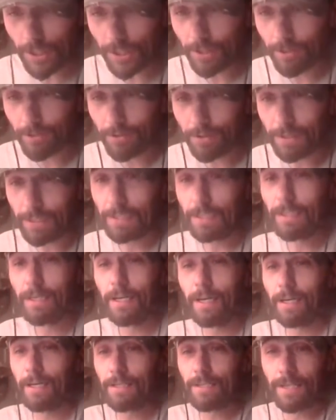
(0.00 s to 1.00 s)
Sheary,
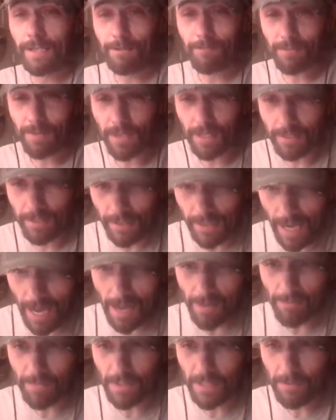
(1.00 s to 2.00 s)
same thing that
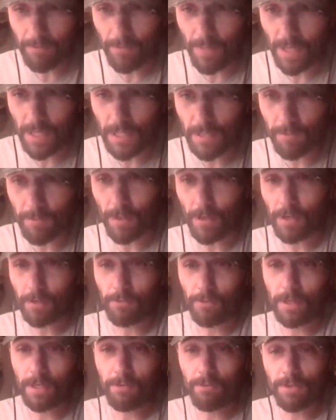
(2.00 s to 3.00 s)
happened in Pittsburgh
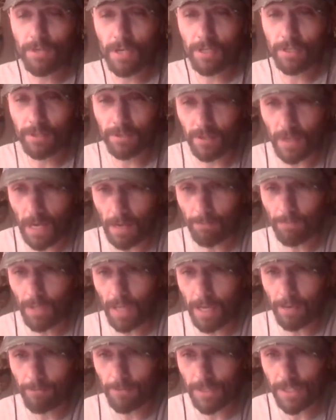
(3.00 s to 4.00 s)
when he was on the top
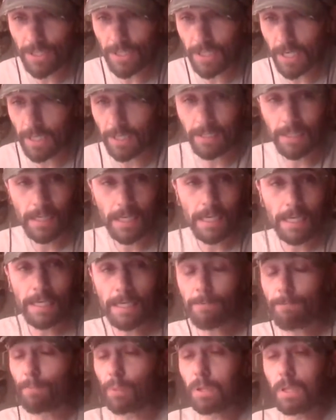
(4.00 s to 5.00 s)
line with Sid.
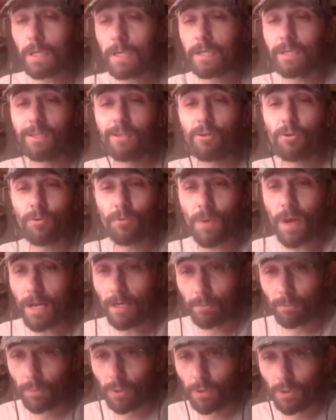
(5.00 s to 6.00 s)
He played
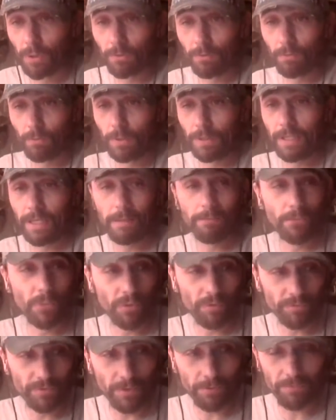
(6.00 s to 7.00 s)
incredible. When they
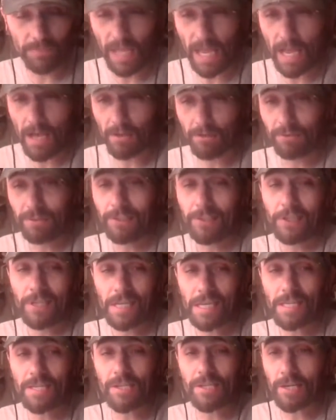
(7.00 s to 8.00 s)
moved him down,
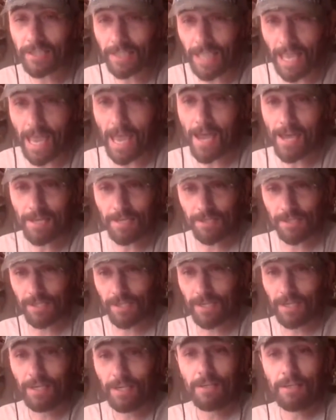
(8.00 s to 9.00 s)
he sucked ass.